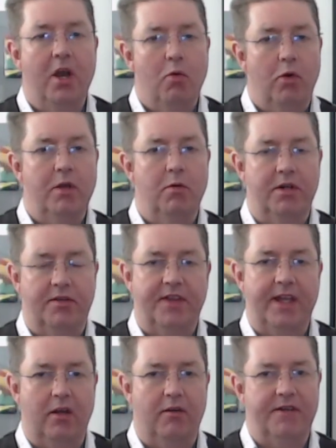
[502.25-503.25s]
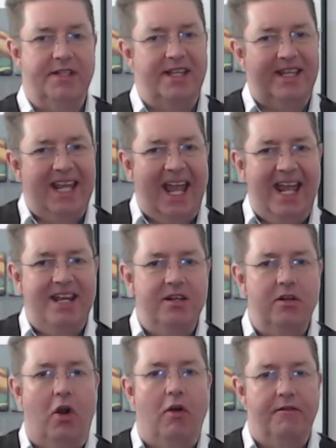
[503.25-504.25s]
what you want to think of is at the
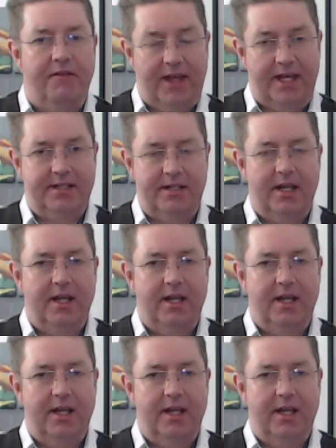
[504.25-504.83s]
end of that